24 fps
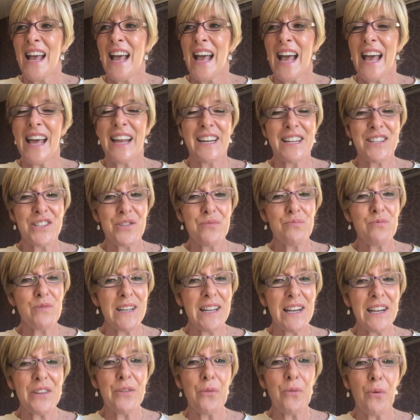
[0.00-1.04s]
And it's
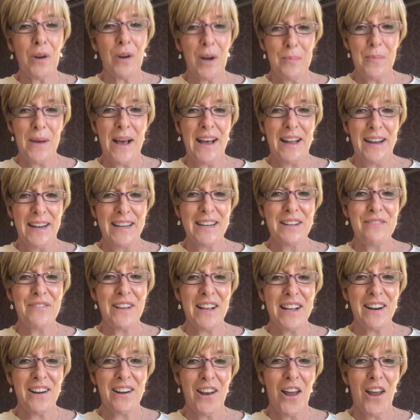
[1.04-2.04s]
really all about living